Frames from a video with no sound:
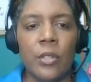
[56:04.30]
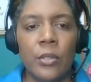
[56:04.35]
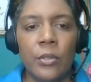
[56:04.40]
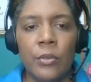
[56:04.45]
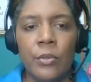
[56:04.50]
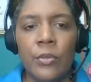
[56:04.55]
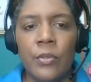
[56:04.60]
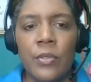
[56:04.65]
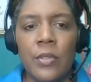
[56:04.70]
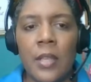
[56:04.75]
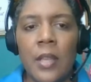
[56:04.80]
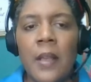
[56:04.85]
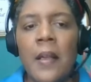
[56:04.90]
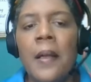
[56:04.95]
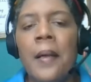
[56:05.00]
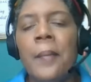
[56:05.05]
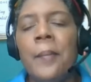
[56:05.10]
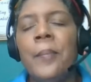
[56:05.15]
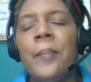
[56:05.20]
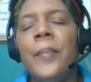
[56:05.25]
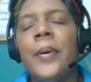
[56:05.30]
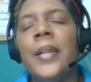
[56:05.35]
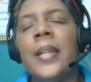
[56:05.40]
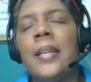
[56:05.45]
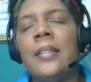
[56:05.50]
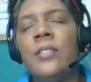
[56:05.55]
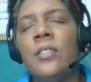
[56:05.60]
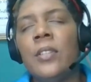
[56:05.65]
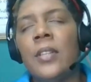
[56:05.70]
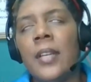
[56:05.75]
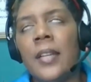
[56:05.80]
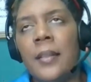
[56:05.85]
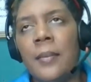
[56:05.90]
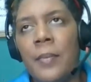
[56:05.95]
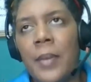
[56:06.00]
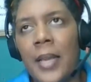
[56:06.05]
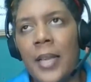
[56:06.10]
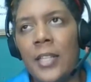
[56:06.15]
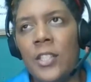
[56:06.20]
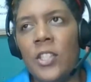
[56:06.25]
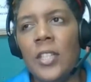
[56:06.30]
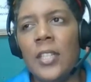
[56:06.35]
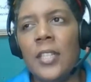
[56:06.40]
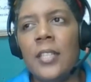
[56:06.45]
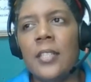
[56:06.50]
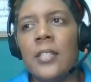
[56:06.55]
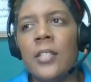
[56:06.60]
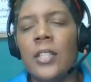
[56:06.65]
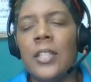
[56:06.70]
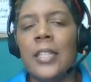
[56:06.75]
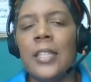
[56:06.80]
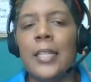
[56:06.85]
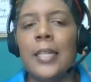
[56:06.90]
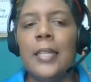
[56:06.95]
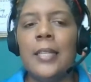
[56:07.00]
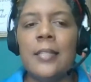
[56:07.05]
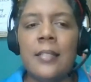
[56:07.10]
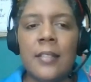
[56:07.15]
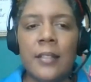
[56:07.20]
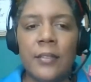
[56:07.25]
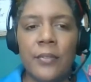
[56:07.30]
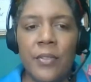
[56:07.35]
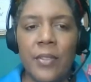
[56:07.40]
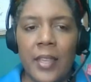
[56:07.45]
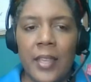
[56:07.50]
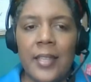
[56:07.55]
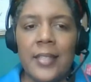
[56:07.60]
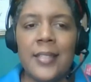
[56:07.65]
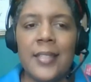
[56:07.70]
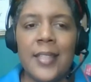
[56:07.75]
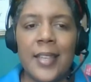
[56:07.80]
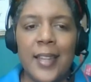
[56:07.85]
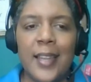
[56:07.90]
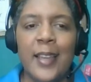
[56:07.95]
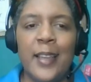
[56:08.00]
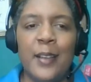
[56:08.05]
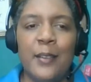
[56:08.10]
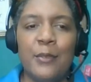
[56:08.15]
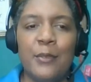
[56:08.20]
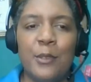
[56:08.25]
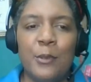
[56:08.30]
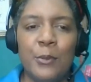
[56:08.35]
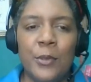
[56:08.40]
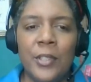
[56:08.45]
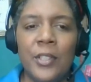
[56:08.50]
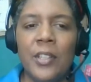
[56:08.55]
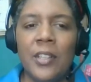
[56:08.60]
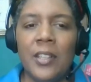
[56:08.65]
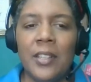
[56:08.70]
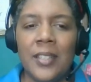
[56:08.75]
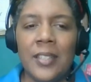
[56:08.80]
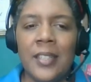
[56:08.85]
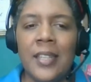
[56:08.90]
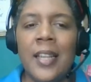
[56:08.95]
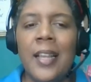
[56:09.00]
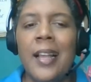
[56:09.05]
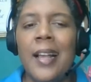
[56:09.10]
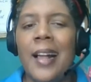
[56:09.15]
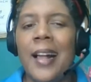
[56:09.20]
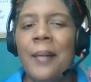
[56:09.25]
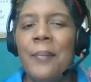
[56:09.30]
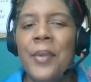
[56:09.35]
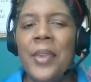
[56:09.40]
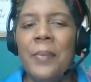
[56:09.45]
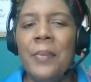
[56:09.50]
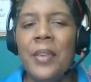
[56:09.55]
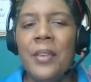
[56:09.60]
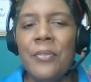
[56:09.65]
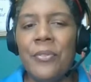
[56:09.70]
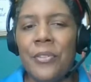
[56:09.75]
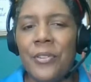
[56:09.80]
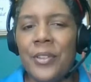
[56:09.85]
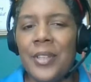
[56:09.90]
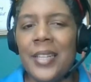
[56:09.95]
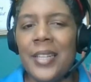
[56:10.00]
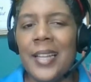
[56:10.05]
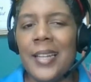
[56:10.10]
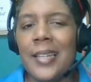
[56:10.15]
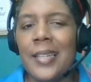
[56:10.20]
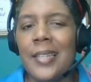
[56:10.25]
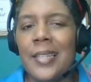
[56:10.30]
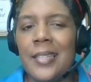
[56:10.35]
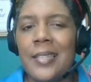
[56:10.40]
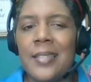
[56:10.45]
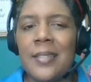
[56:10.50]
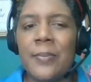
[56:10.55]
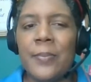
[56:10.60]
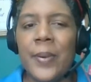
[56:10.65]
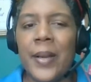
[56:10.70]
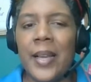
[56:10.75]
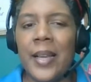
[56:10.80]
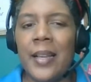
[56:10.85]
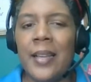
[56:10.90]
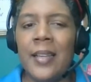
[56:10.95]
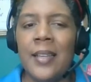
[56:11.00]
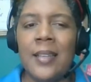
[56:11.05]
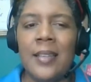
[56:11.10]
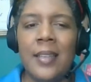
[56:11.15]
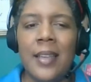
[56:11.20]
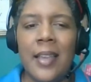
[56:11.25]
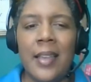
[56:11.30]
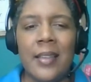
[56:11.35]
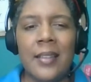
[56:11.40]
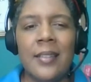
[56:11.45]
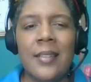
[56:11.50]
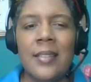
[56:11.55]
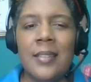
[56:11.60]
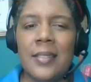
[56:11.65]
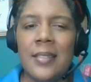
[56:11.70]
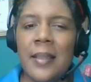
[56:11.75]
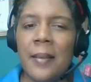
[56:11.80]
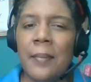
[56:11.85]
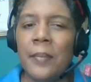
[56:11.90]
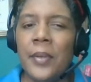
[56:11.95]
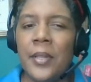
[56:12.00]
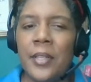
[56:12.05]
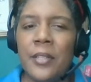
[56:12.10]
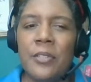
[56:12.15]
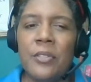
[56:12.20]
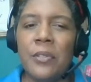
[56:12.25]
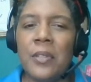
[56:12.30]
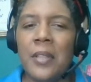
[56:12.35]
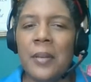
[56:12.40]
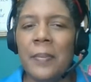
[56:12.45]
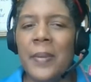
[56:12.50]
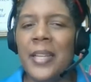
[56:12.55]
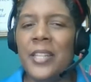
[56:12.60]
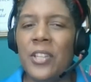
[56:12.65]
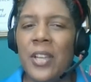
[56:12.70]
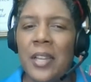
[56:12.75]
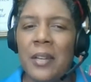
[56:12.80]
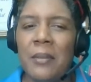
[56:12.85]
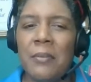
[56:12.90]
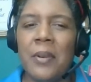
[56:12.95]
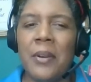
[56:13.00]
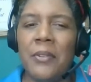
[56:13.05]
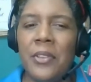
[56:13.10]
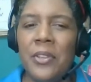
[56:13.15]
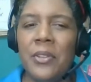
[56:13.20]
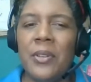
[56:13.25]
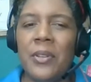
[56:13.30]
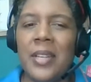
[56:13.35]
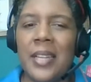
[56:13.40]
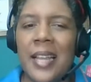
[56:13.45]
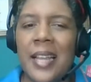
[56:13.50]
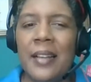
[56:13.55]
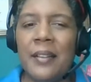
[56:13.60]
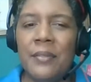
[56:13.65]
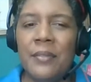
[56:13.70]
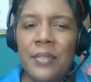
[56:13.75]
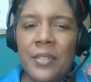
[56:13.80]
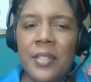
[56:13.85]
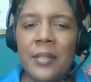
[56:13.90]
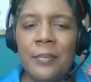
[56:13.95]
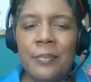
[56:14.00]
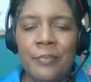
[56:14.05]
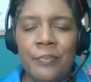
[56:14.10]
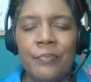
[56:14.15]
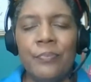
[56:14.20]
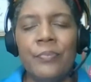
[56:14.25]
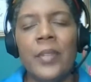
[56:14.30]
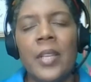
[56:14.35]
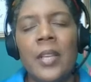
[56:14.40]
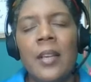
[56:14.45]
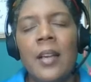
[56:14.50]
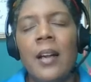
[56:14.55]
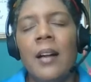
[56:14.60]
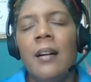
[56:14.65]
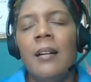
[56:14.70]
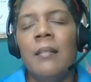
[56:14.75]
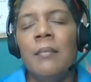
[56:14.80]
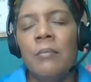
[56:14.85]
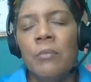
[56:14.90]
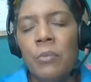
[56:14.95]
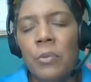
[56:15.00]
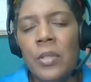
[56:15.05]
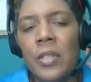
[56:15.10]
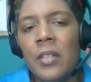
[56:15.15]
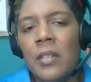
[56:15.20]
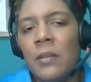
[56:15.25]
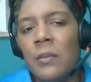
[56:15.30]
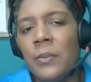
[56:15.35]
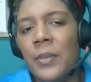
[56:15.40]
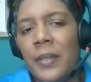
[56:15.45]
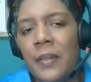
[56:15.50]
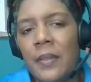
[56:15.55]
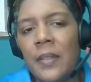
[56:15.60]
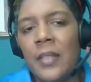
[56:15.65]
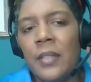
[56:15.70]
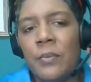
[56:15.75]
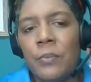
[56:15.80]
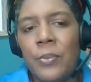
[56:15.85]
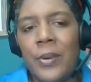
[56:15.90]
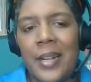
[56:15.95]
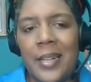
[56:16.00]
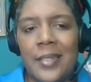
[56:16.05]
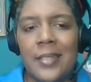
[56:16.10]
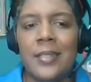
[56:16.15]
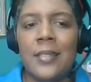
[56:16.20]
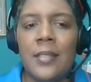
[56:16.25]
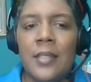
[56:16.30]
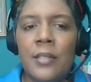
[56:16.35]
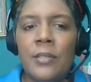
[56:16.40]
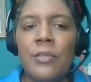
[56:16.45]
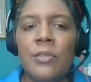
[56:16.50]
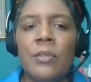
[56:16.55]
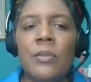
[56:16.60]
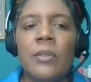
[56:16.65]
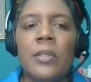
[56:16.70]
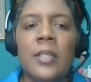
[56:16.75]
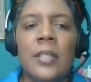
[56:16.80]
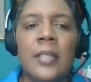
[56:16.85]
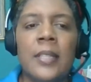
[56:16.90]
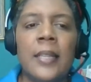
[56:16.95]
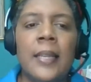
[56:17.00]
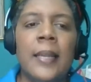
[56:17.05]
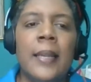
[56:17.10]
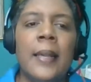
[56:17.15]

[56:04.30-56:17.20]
clues, but as you can imagine, it's on a list of things that I have to work on. I'm aiming for it at least by end December so that by January you can have some work with it, practice, and so on.